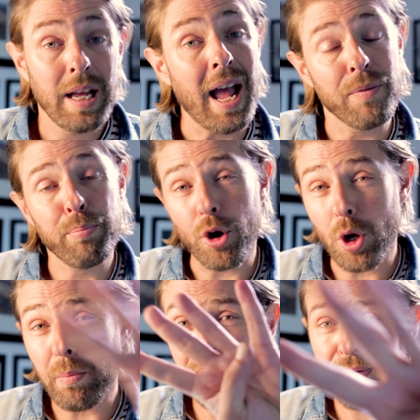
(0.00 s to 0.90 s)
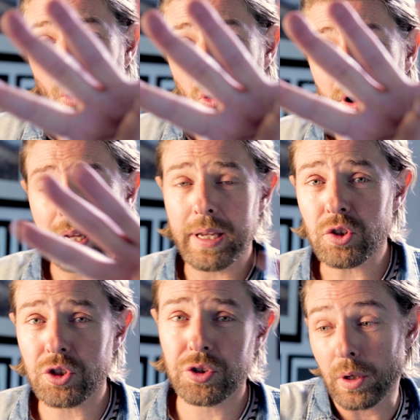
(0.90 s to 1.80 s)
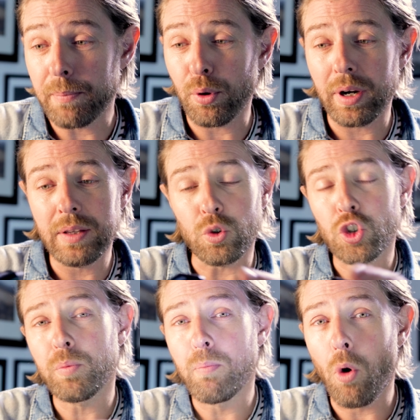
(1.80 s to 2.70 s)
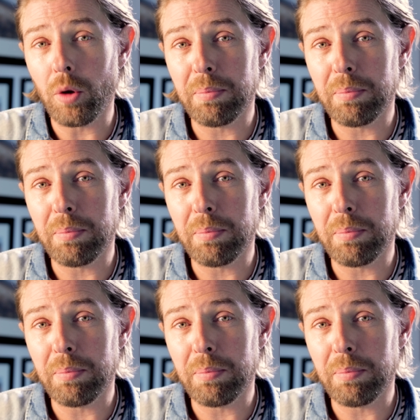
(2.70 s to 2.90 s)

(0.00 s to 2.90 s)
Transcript: And point number 4 is you can put it into small